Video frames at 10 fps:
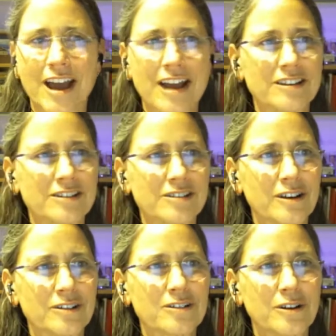And it's
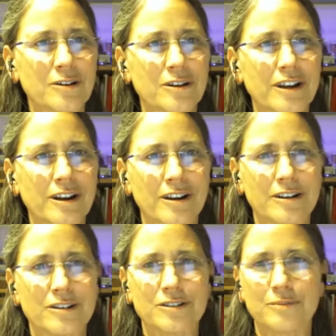also an
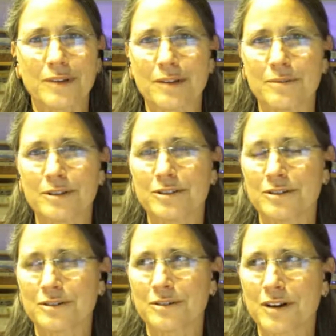honor to be able
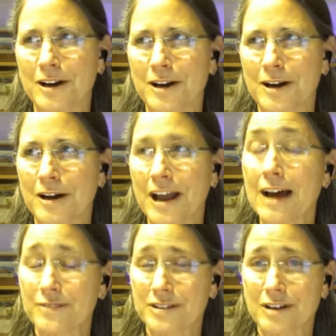to
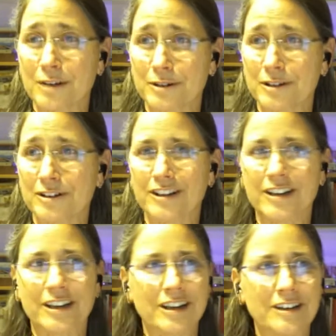have this
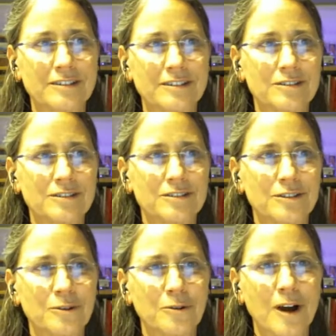opportunity
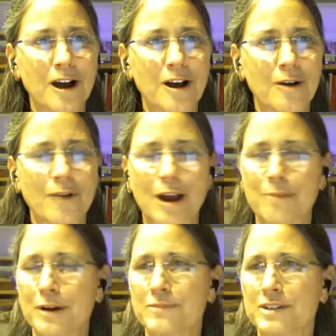to
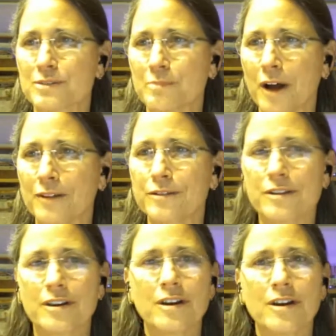wrap up this month
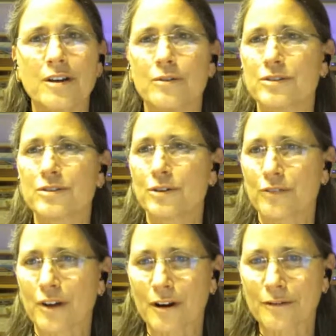with two
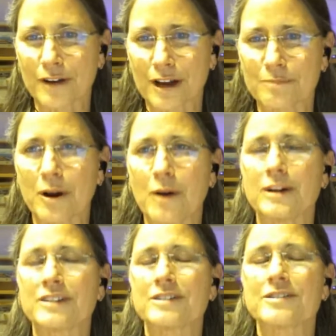very fine
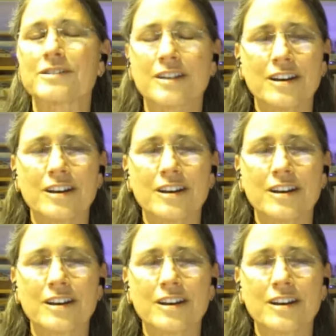poets.